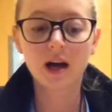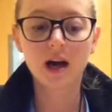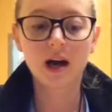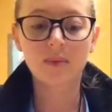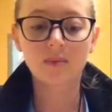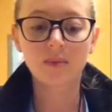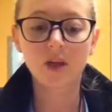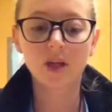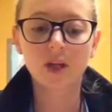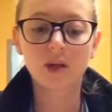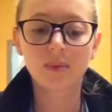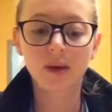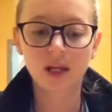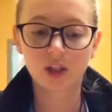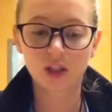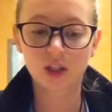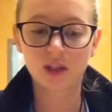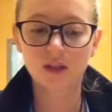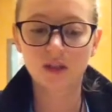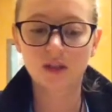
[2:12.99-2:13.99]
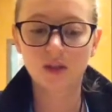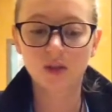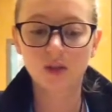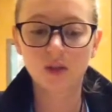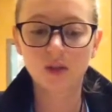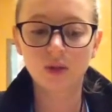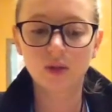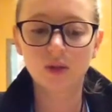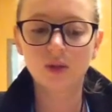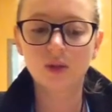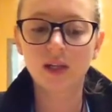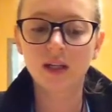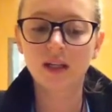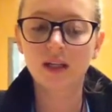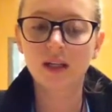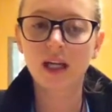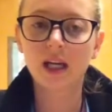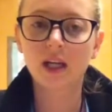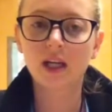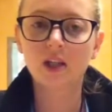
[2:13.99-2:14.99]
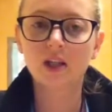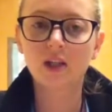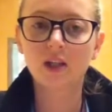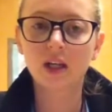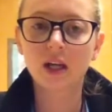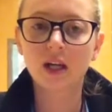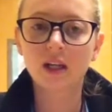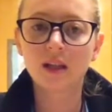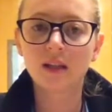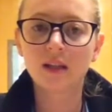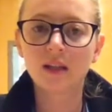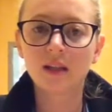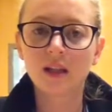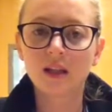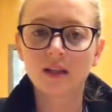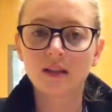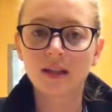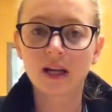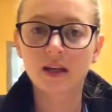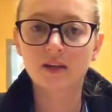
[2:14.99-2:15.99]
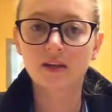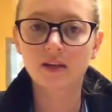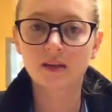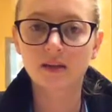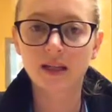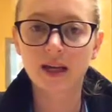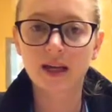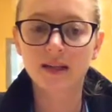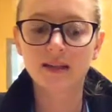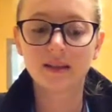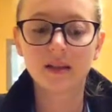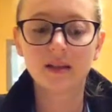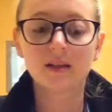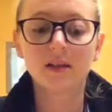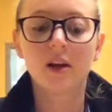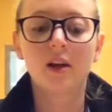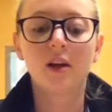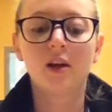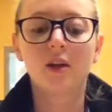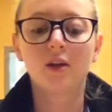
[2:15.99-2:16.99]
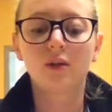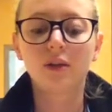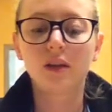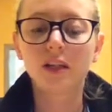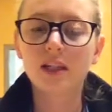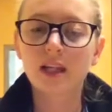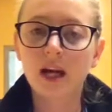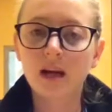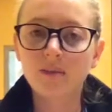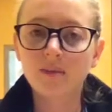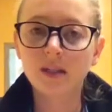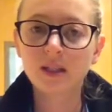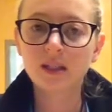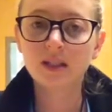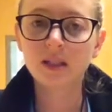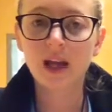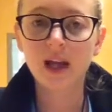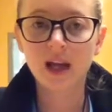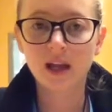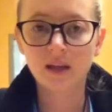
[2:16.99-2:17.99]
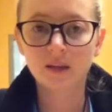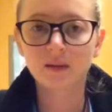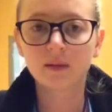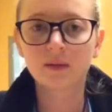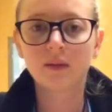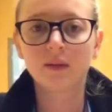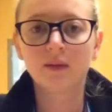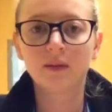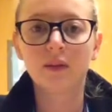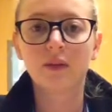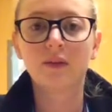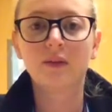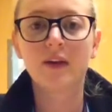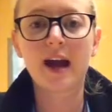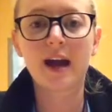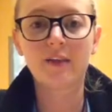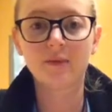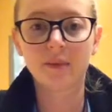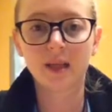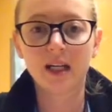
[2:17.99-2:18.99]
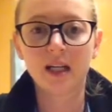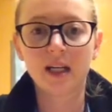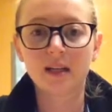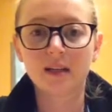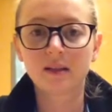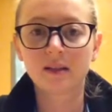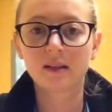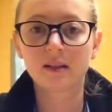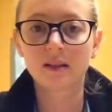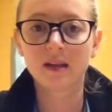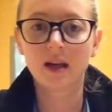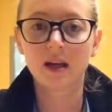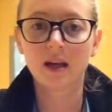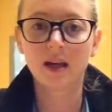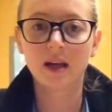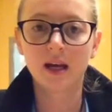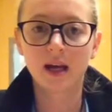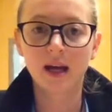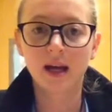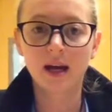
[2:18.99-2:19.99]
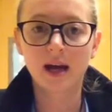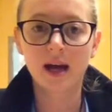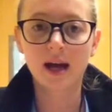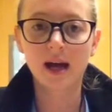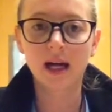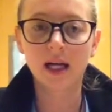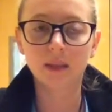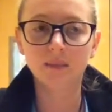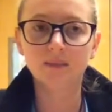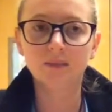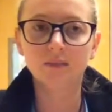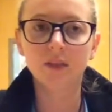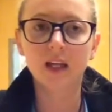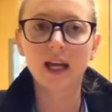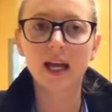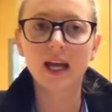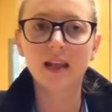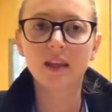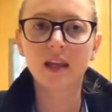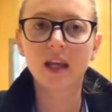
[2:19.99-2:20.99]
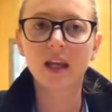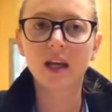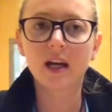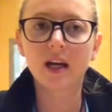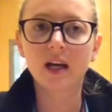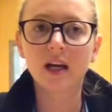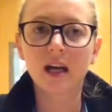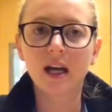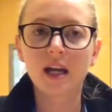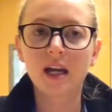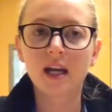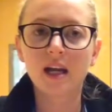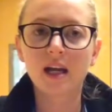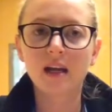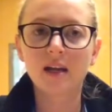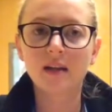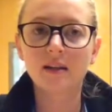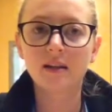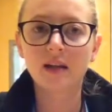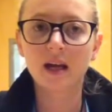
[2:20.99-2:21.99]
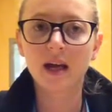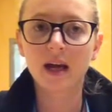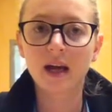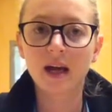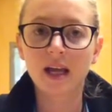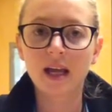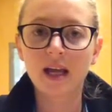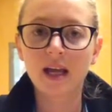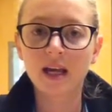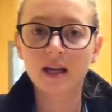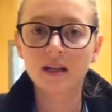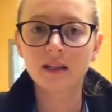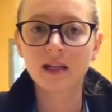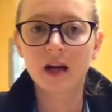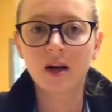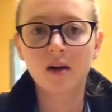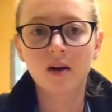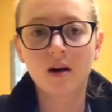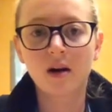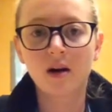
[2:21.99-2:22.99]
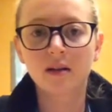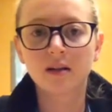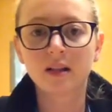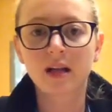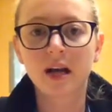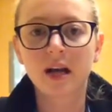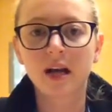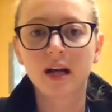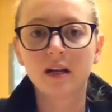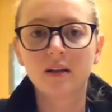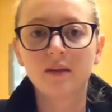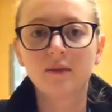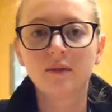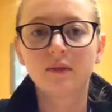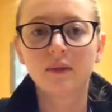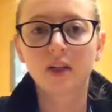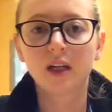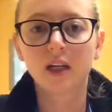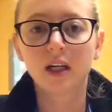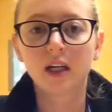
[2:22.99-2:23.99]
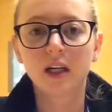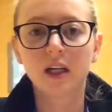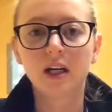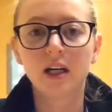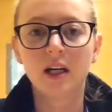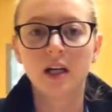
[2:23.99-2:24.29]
your patients to engage in these exercises 3 times a day for 5 minutes. And there is a handout online for